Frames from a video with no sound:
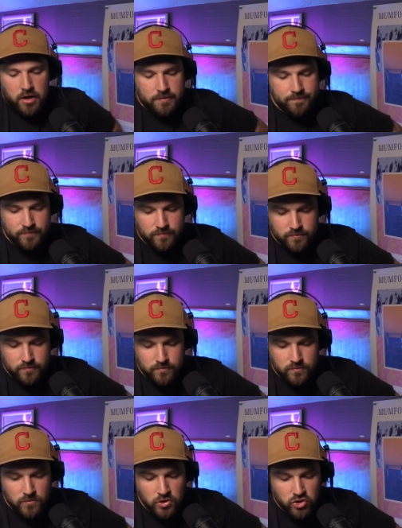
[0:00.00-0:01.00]
yeah.
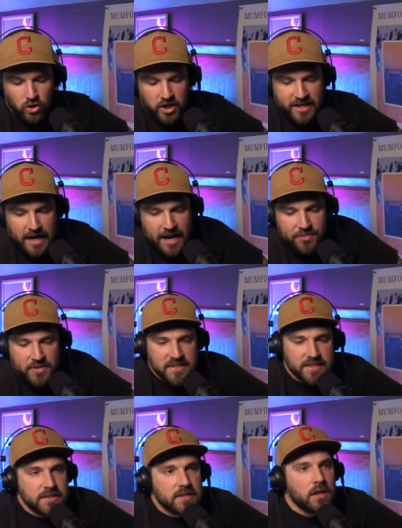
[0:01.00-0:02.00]
So, and, and
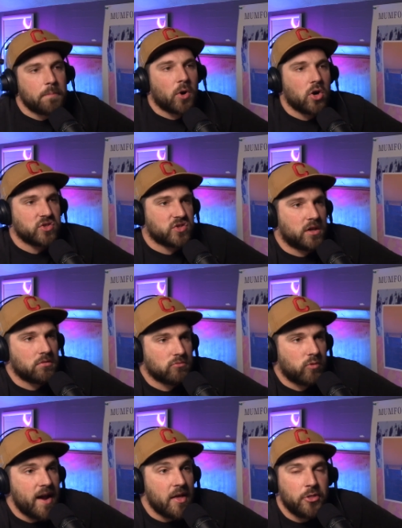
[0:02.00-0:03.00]
this is the person,
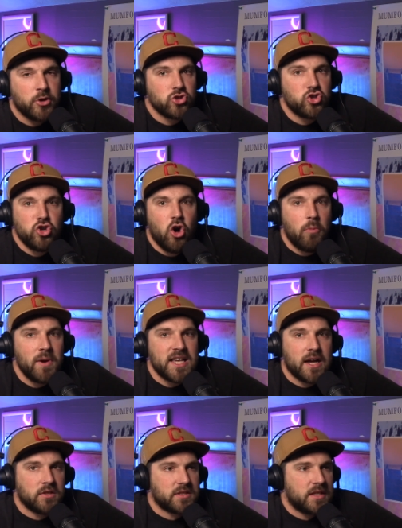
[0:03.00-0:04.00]
right? There's
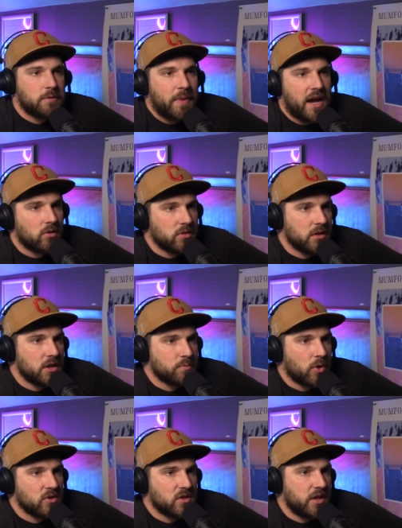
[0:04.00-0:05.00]
nobody else that's better than this
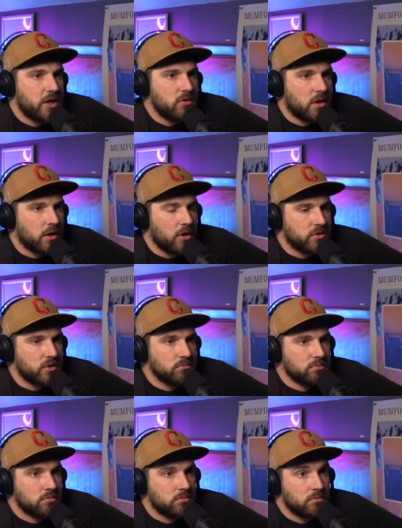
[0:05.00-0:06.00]
person that you can go to.
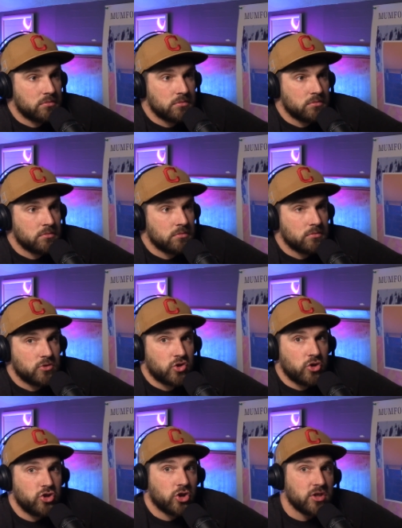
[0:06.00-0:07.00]

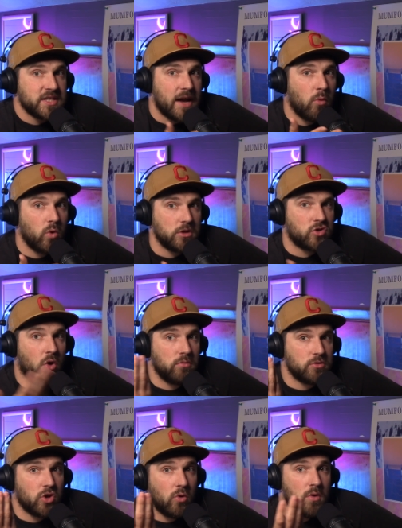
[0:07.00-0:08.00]
So you're ta-
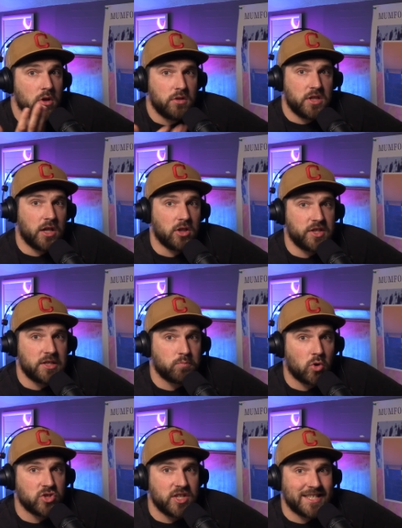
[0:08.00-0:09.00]
so so th- this
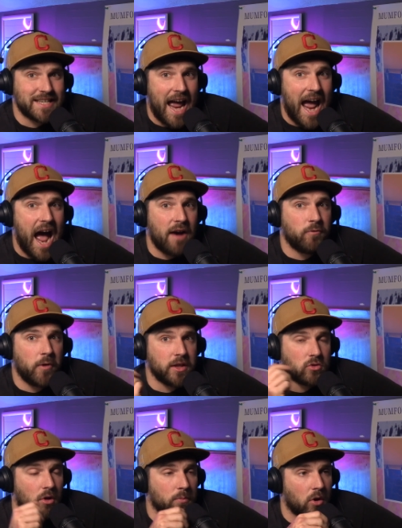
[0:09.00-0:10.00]
person is halfway
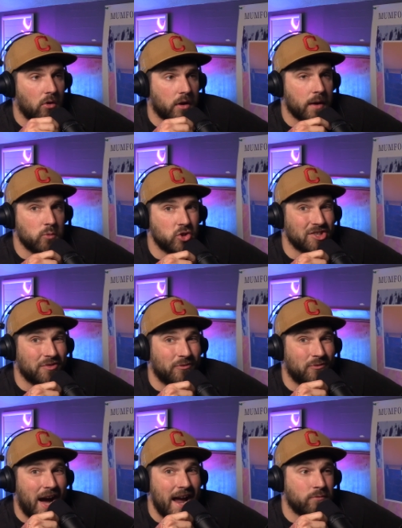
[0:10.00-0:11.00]
through a program, which is
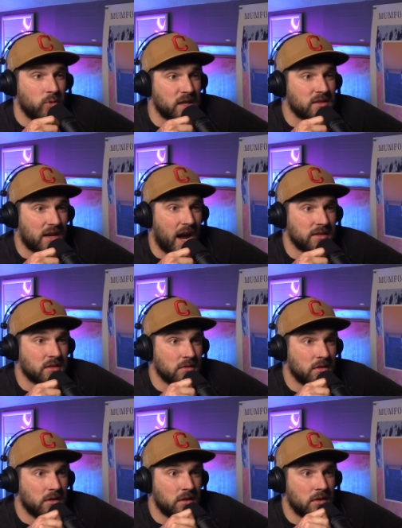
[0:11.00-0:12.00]
five weeks, guys.
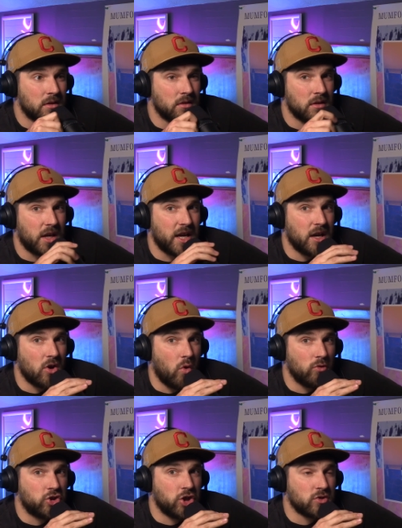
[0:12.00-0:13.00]
Yeah. In
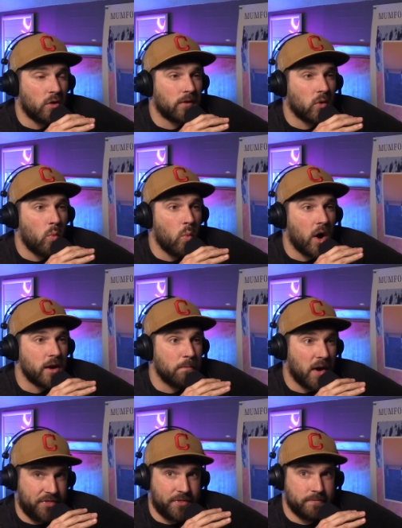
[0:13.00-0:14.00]
just over one
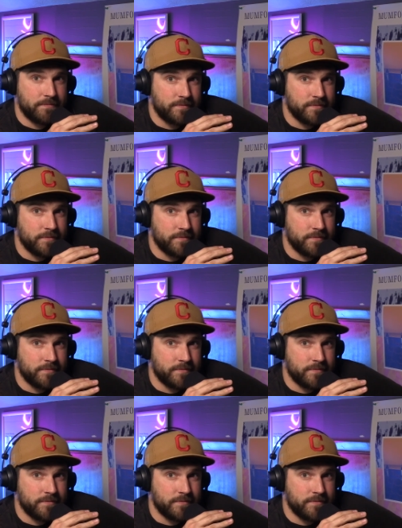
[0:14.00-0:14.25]
month.